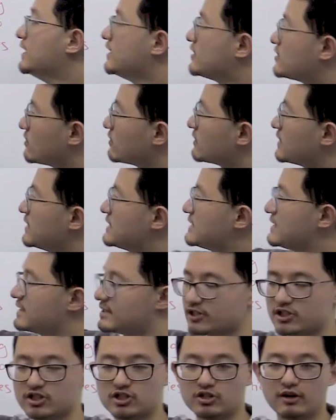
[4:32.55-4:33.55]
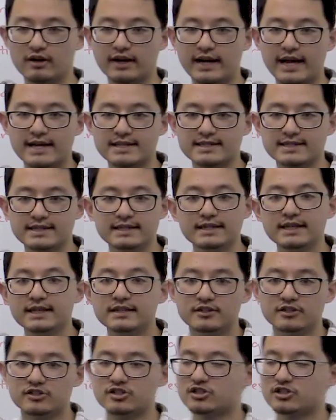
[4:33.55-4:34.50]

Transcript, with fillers: So this is a strong acid,